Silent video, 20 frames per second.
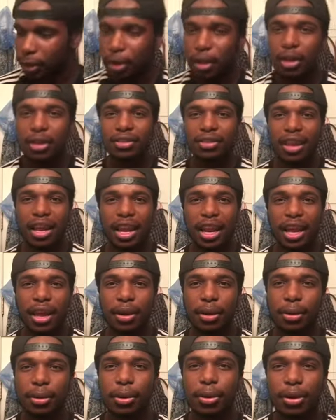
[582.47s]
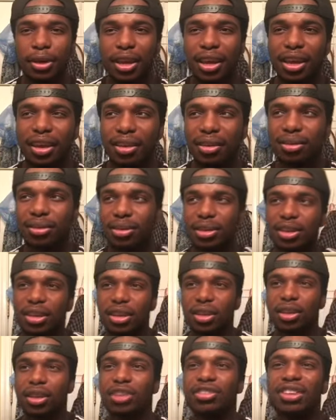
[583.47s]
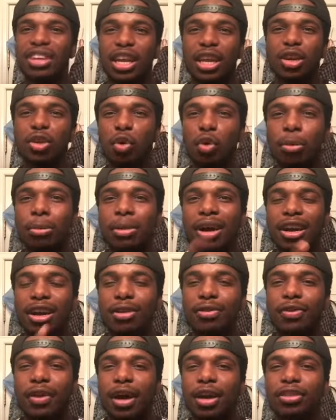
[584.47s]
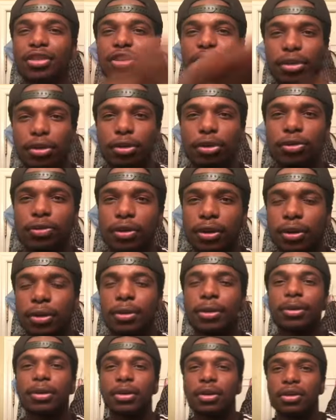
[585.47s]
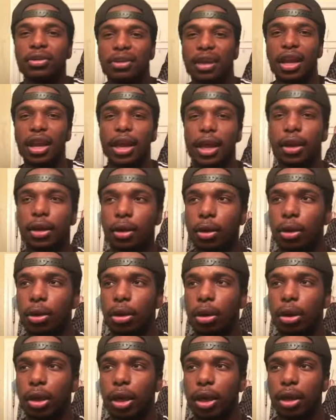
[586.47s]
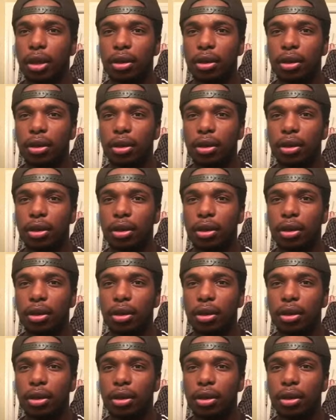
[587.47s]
So I like, okay. And she like, you know, matter of fact, turn it over. So I like, okay.